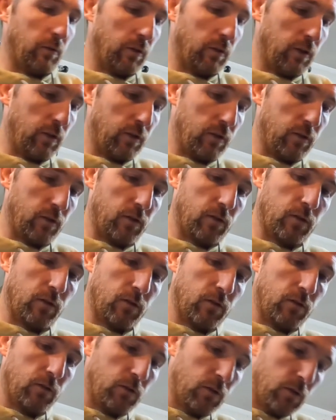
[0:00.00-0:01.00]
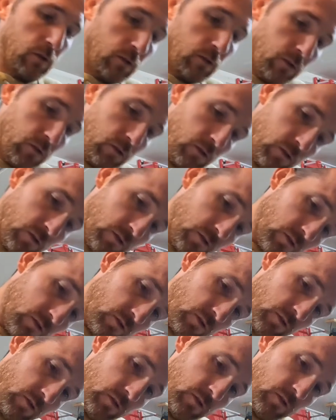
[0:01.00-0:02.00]
the way. This is
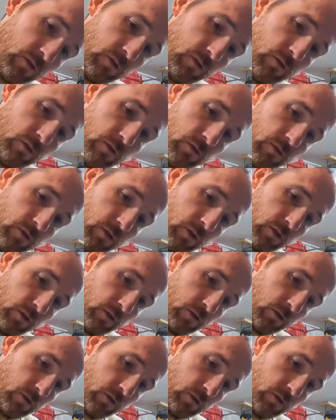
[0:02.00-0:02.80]
used.